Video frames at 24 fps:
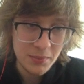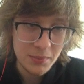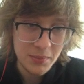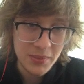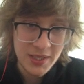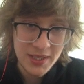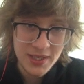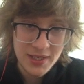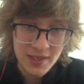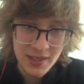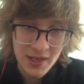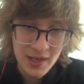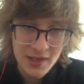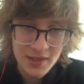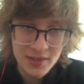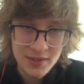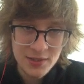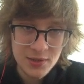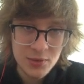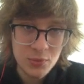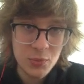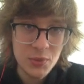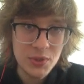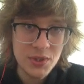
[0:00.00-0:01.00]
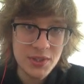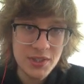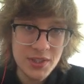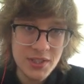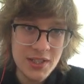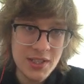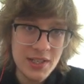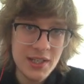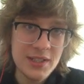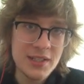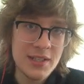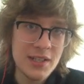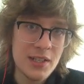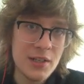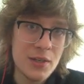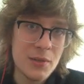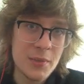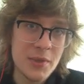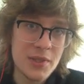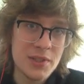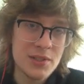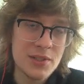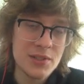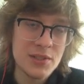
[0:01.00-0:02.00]
because we didn't get the error
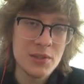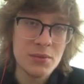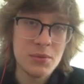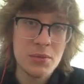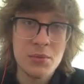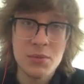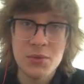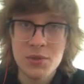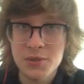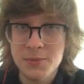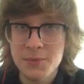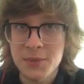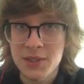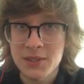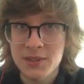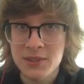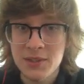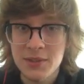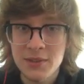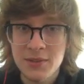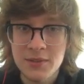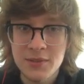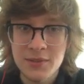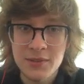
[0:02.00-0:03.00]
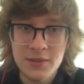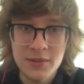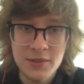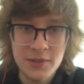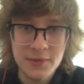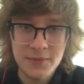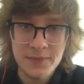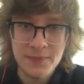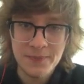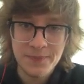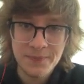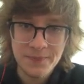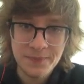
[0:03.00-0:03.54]
message that we were expecting. Okay.